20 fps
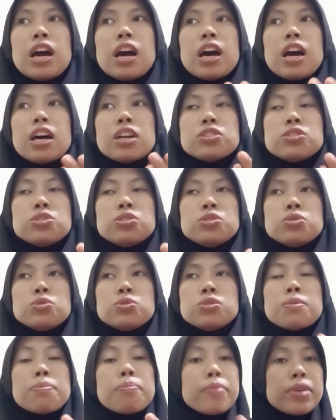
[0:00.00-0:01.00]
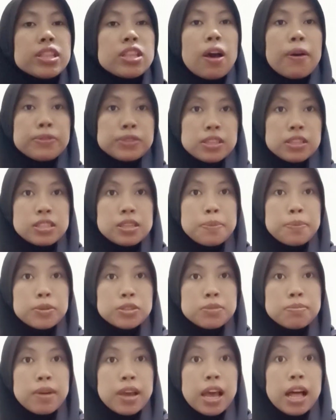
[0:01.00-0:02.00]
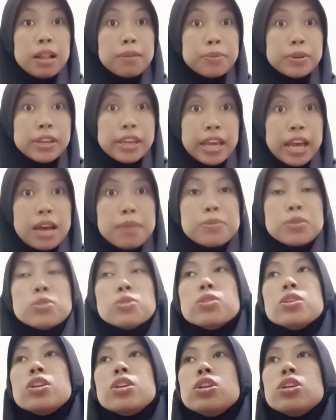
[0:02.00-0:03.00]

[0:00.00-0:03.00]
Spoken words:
the myth of Sisyphus by Albert Camus.